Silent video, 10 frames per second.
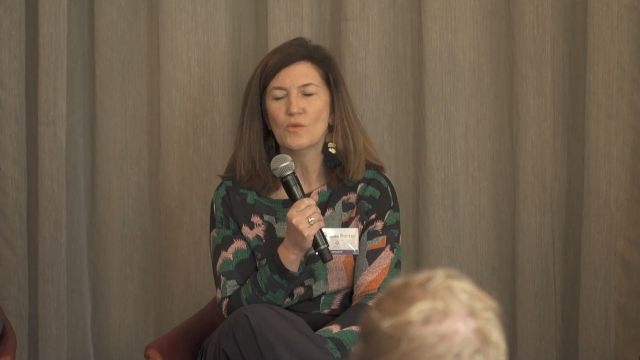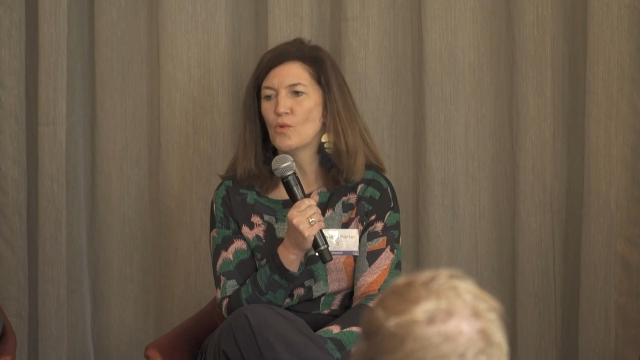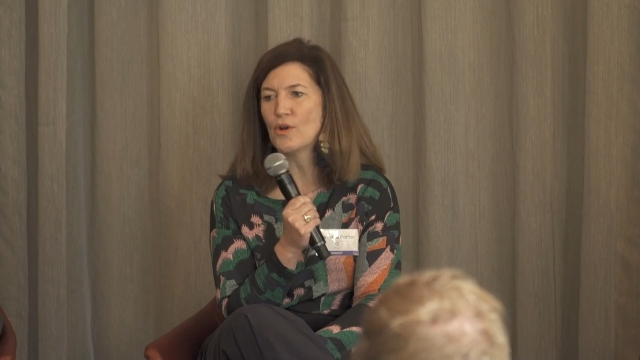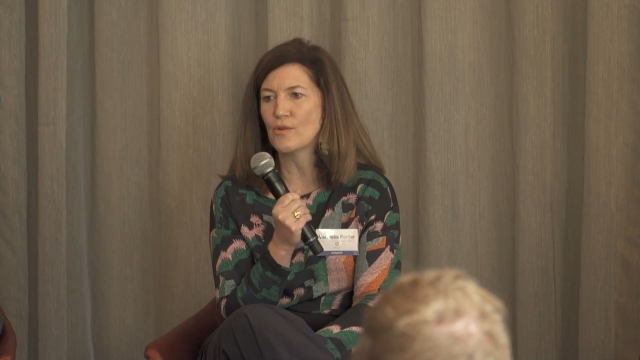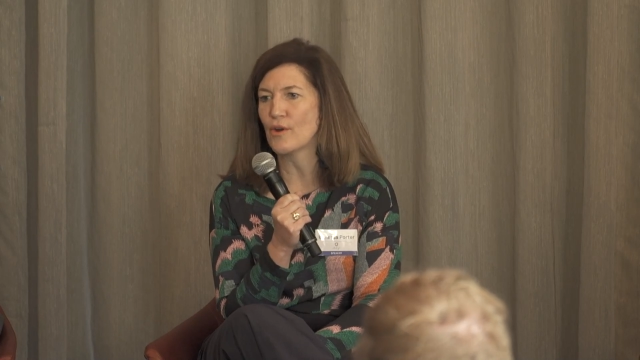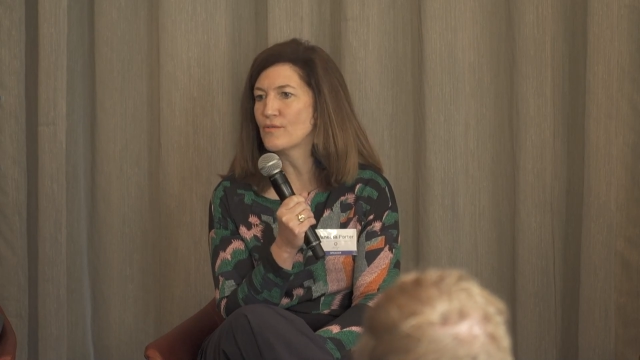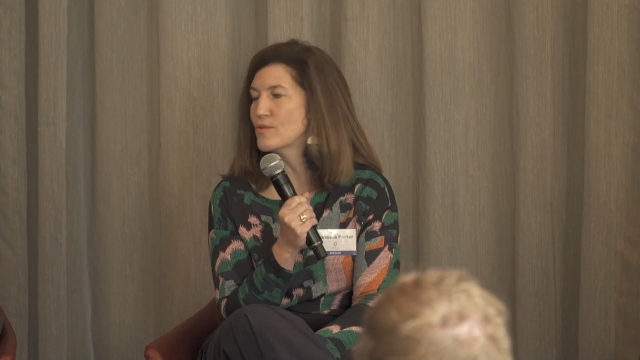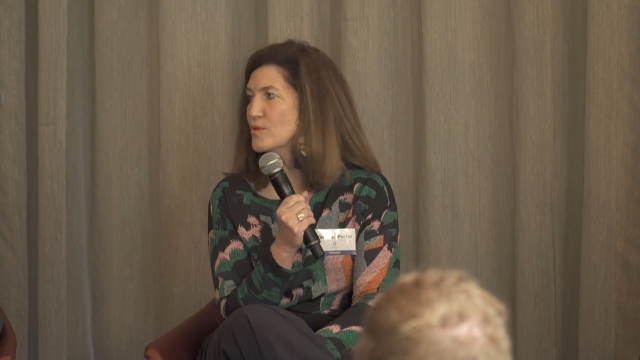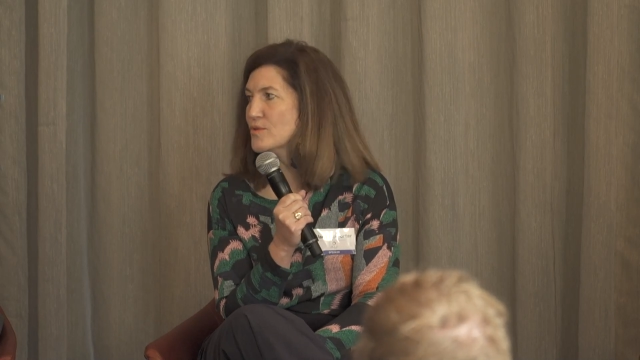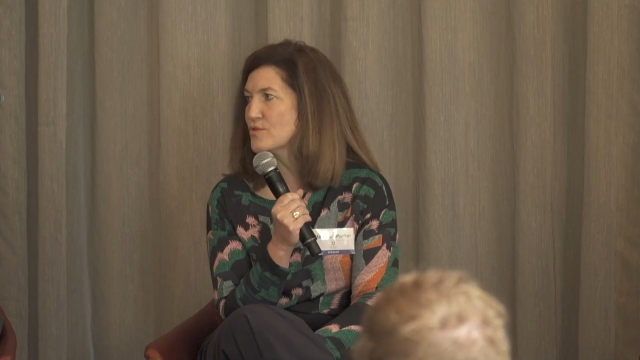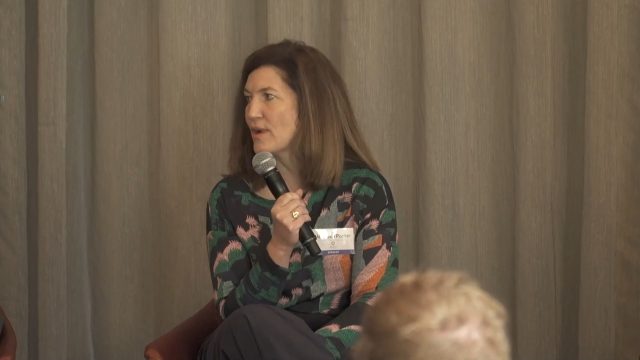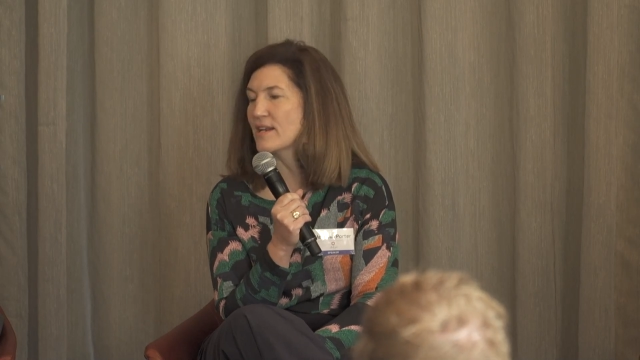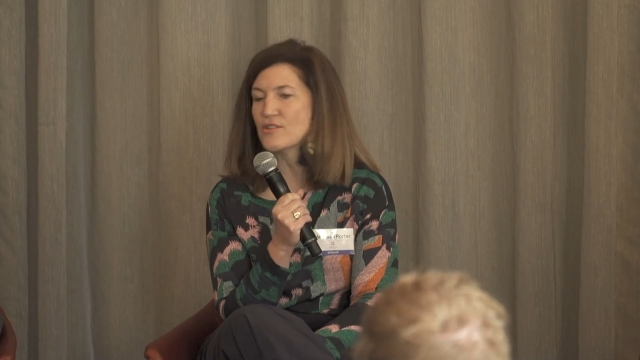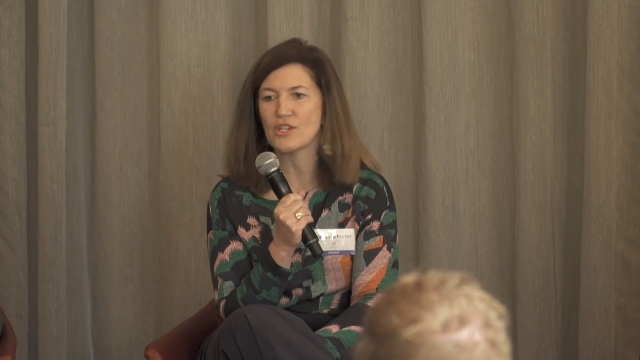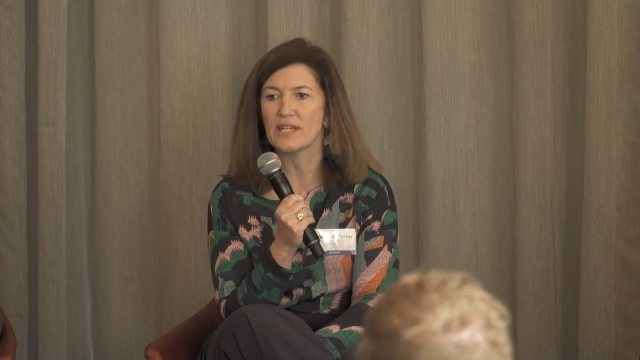what your overall
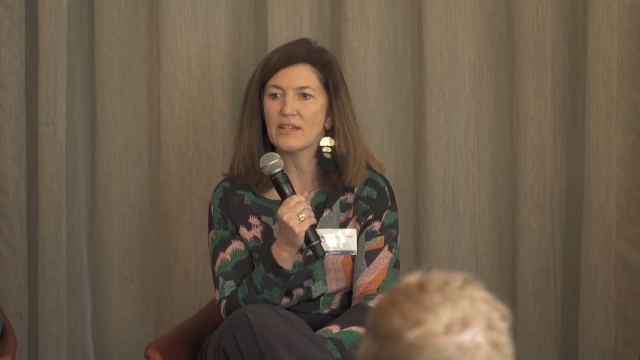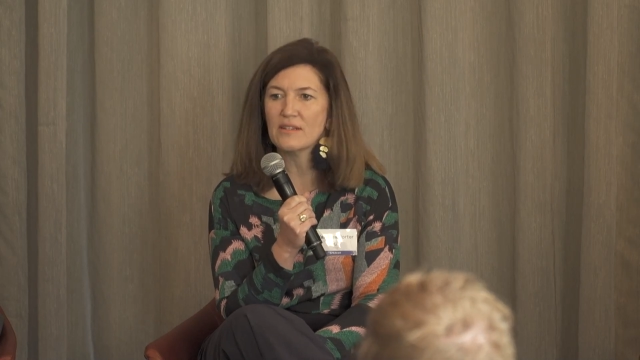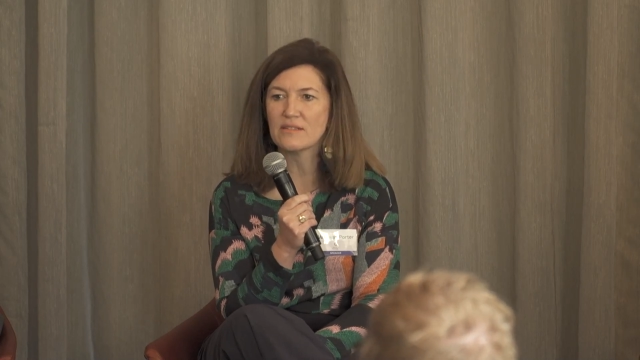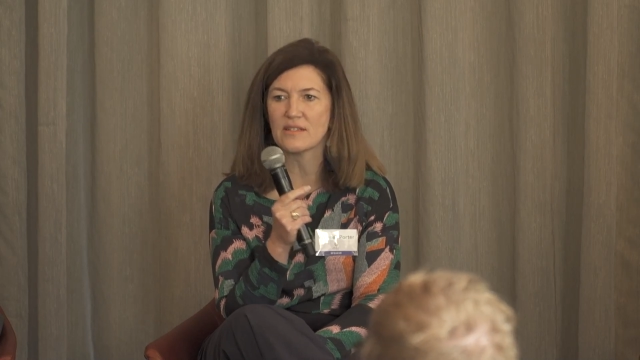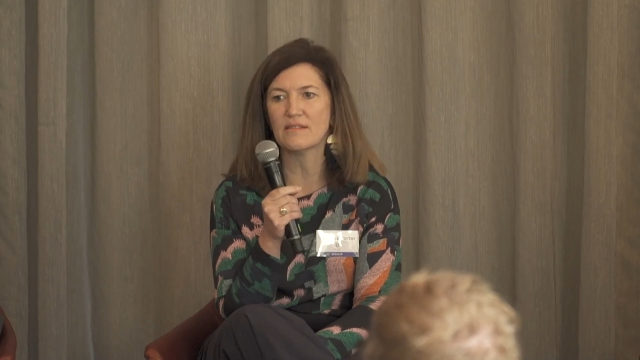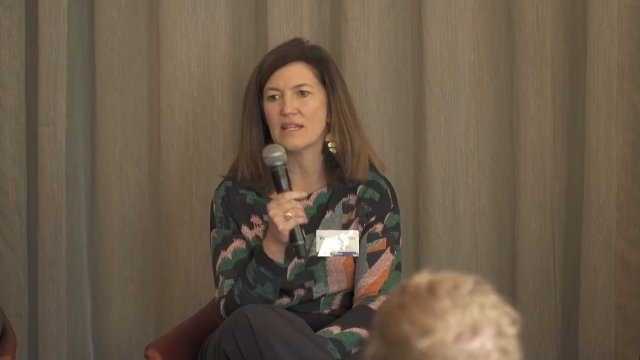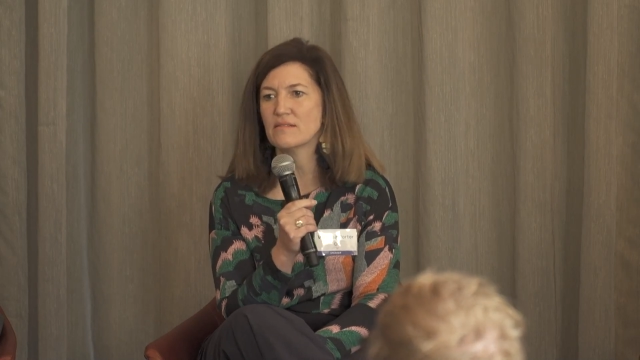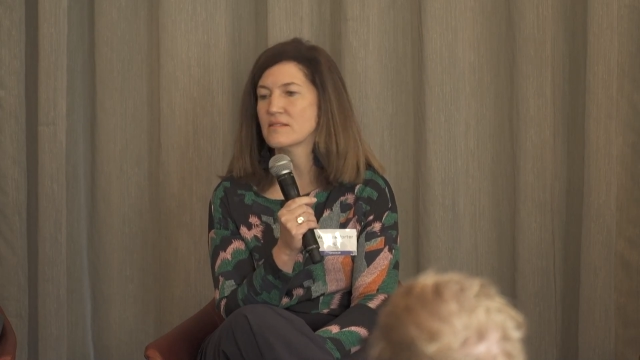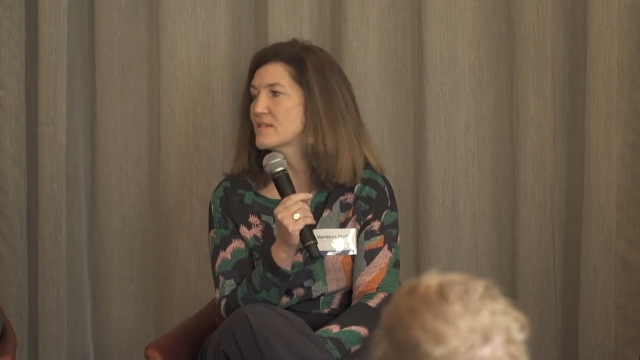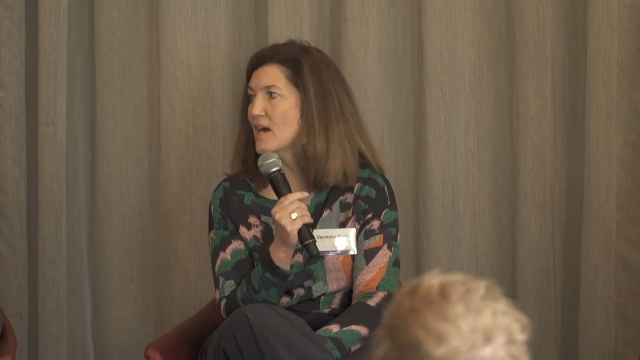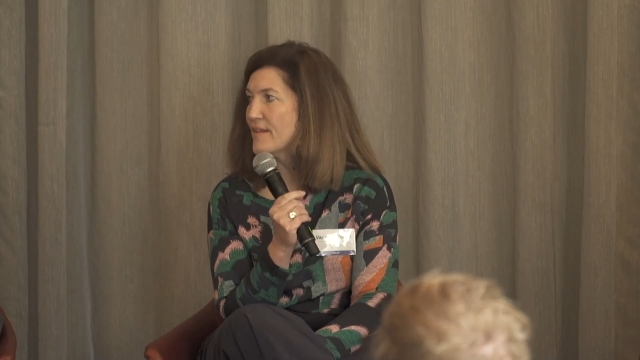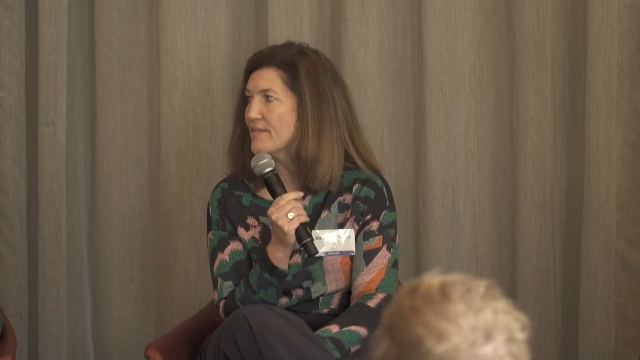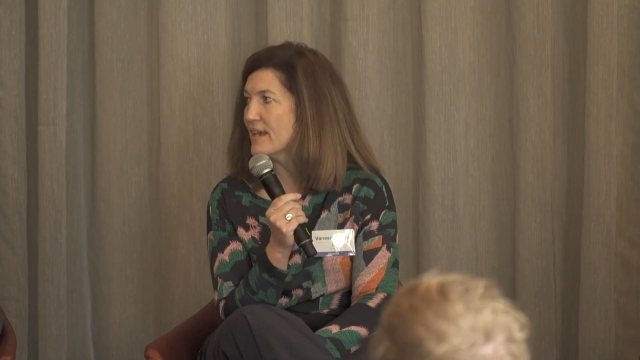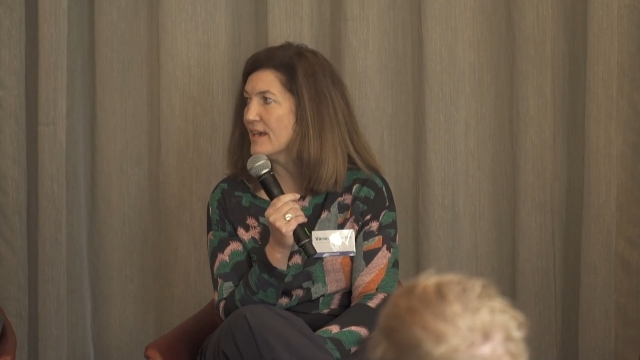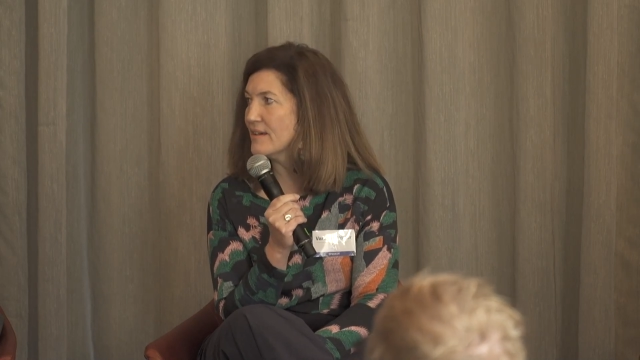strategy is, and then start
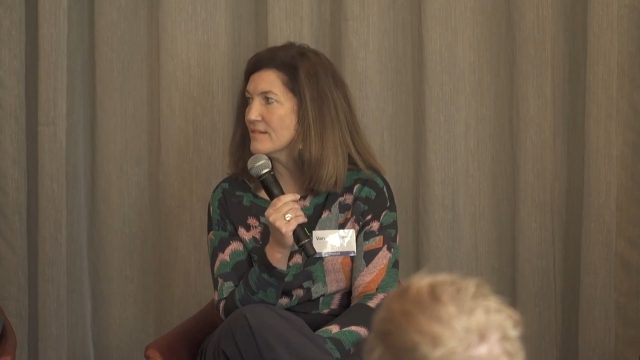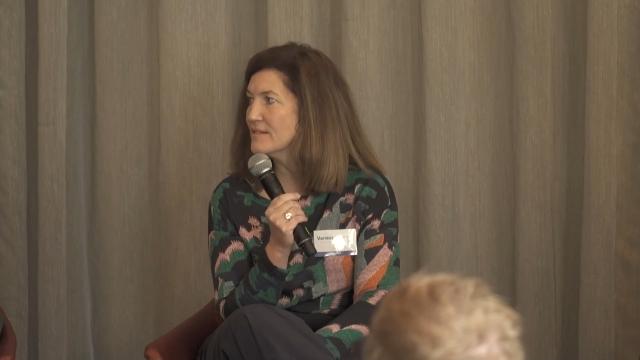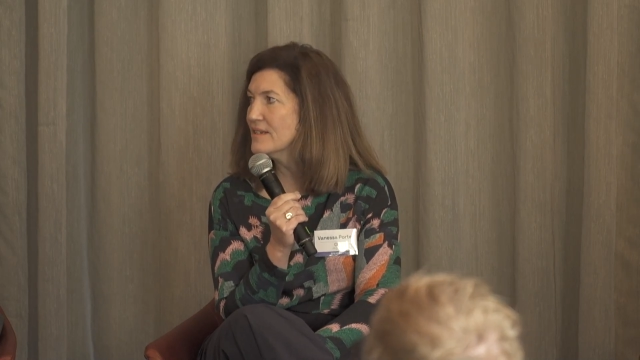there.